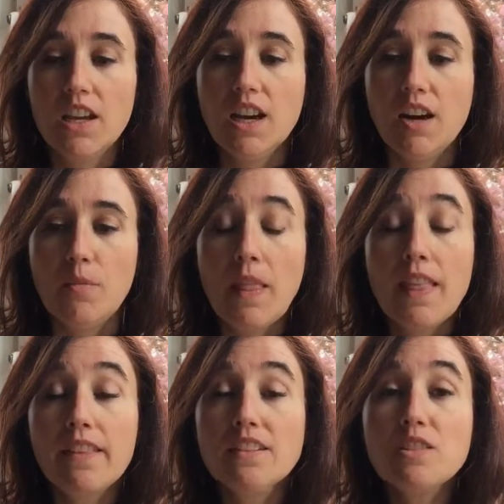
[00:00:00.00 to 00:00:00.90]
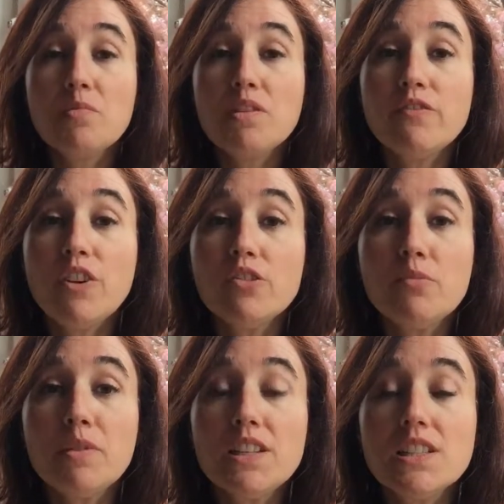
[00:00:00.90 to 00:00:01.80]
There is a bit of
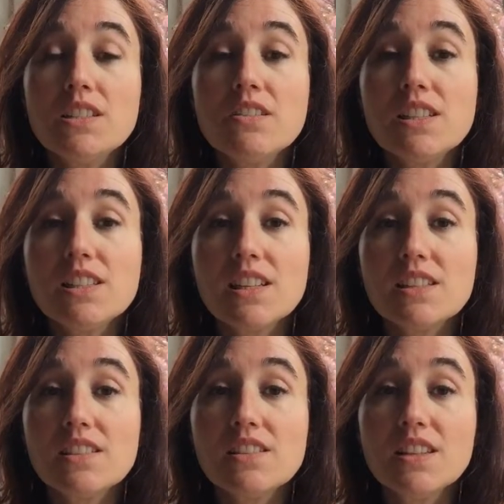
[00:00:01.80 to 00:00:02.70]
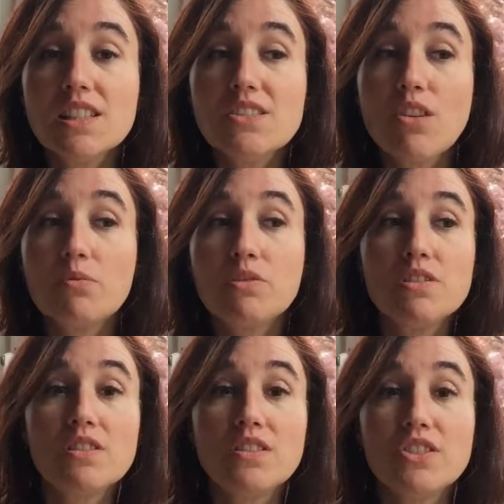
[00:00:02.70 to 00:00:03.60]
vulnerability to this exercise, so I
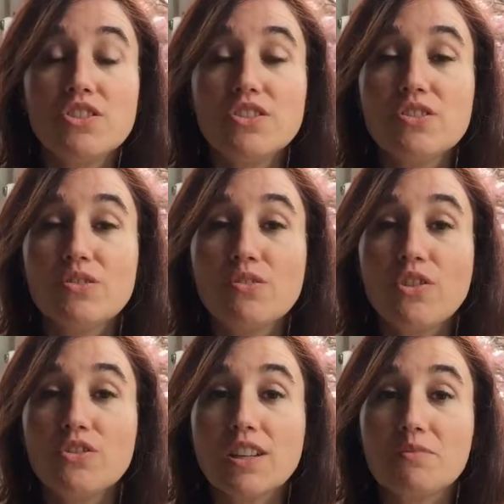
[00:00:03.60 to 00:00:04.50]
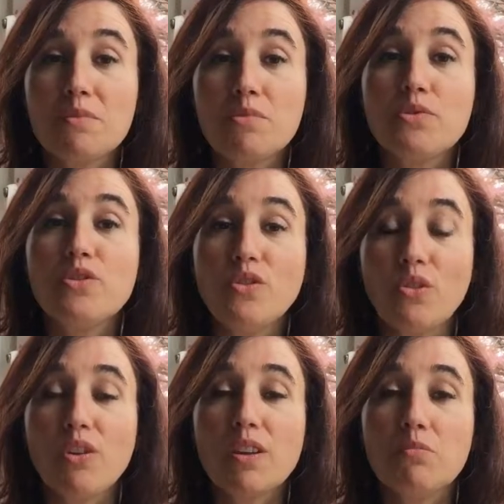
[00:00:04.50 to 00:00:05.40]
would urge you to contact people
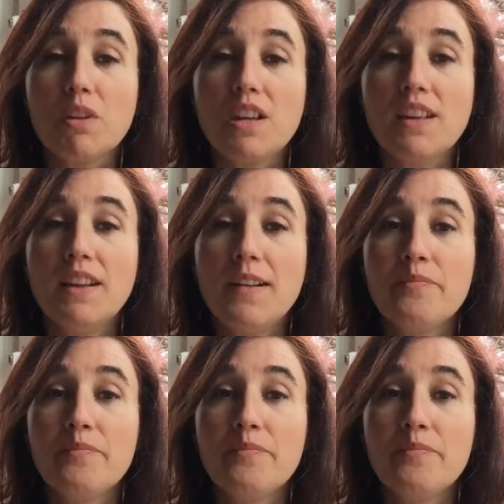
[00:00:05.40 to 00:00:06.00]
can be